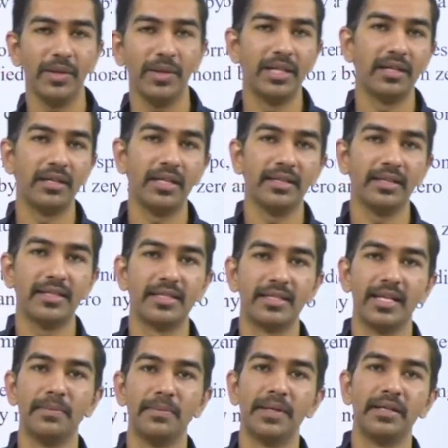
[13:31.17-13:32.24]
we learning this
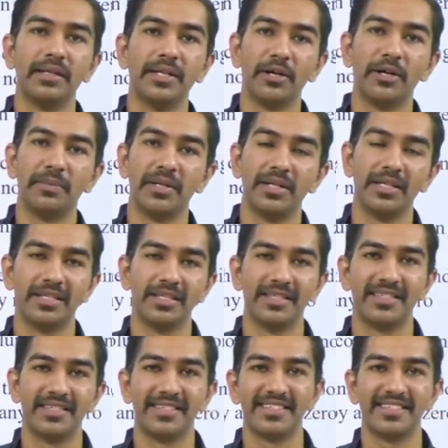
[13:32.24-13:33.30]
elementary
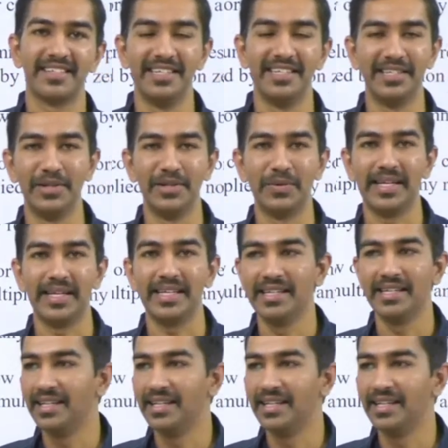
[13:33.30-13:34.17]
operations? I'll tell you why.